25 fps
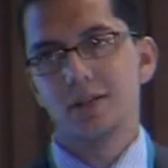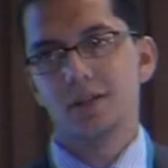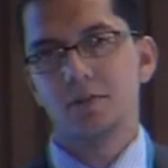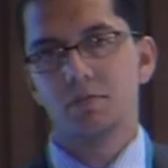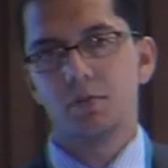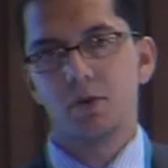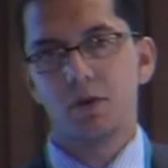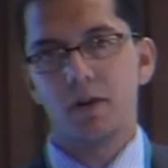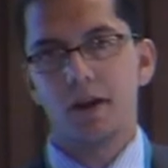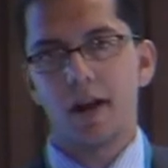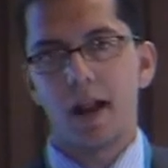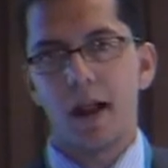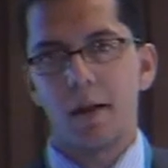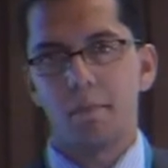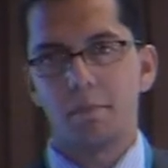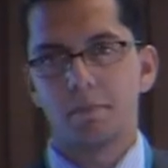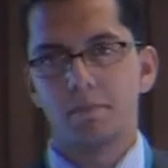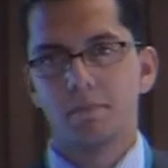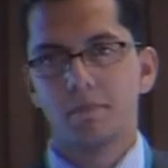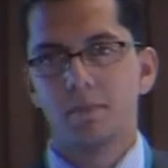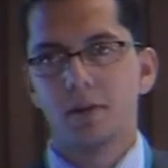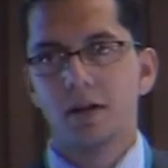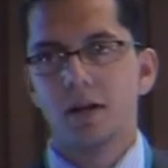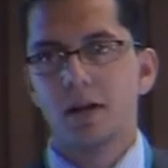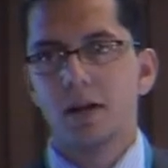program.
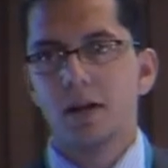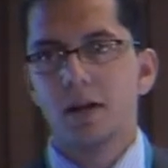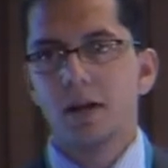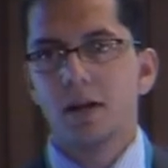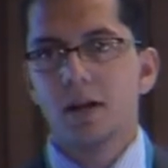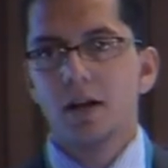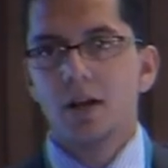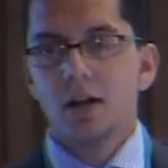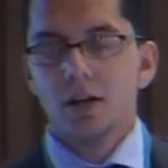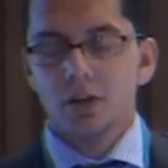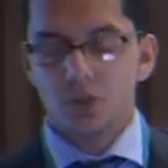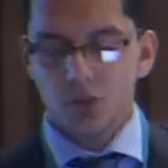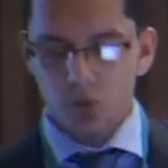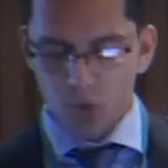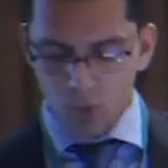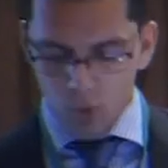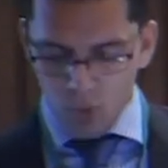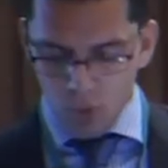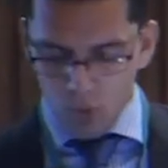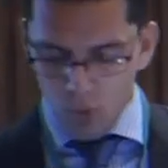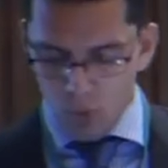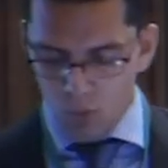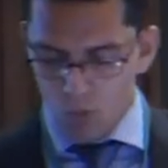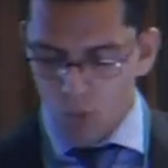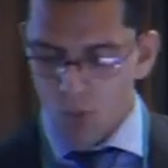
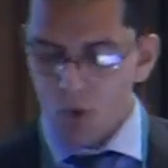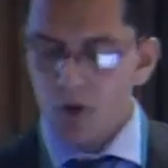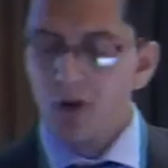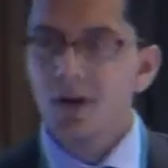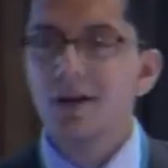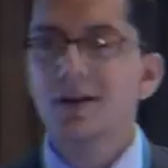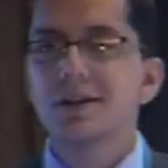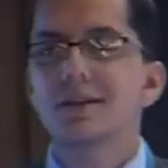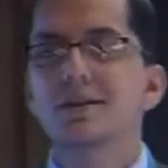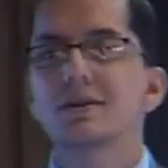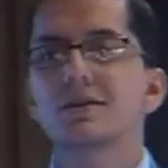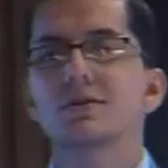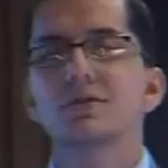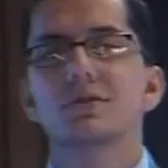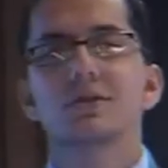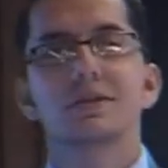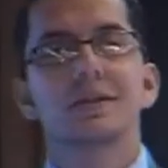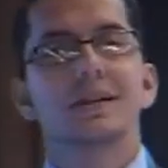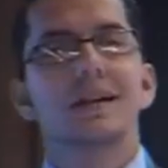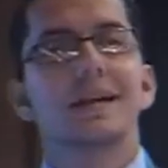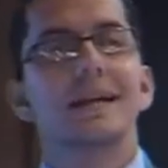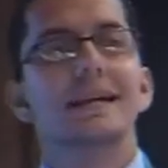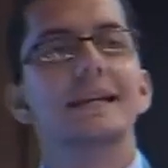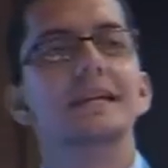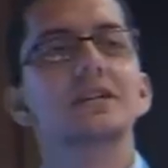So what are those
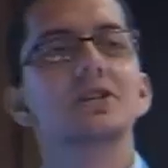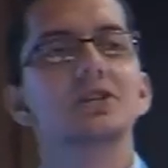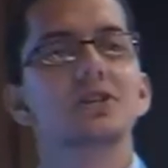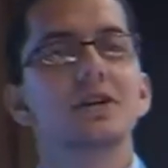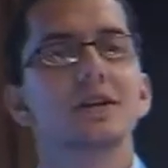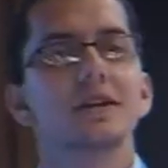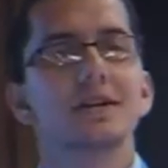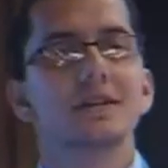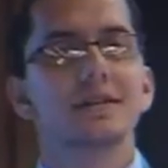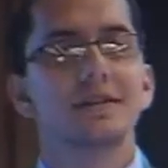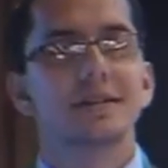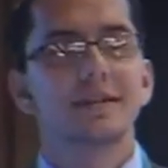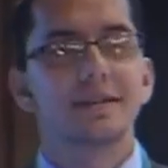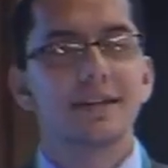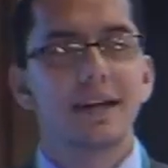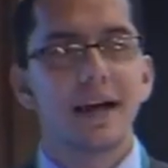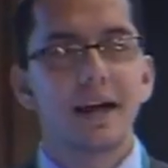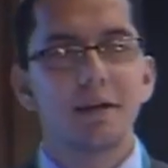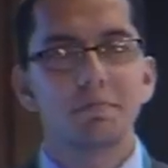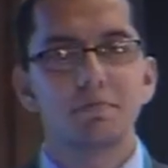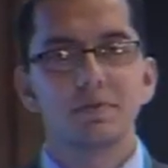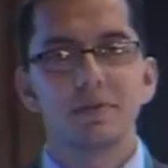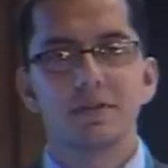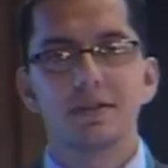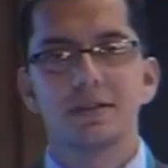initial
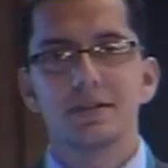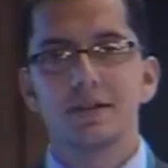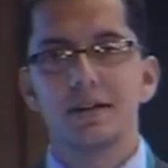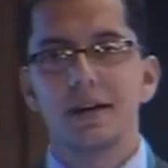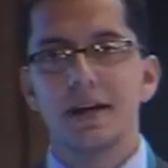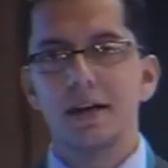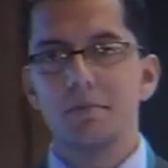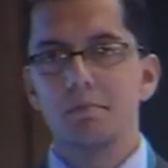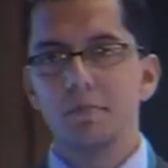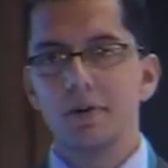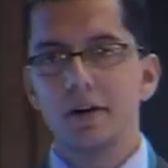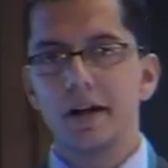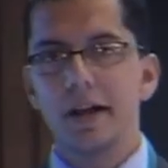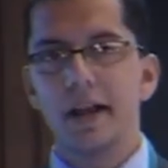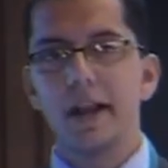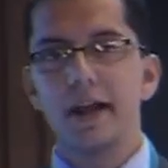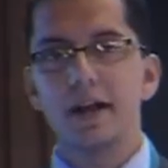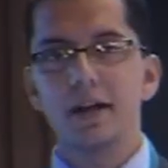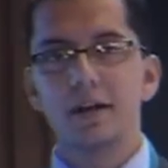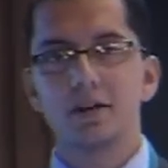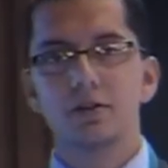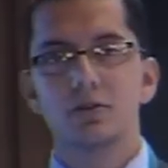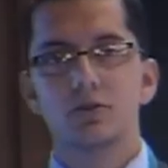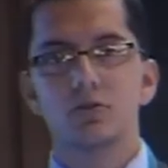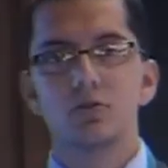steps can be
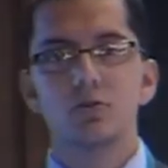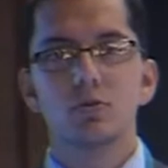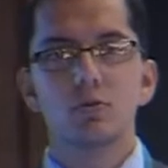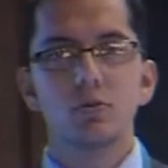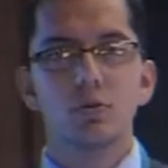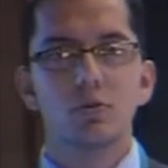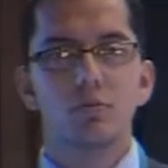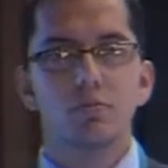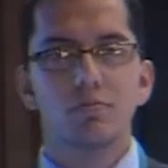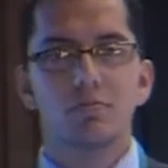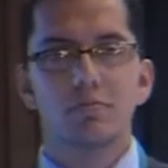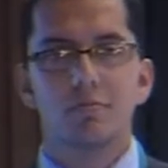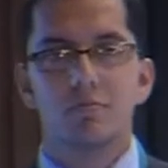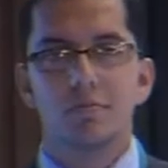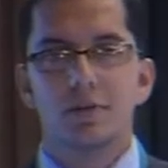taken to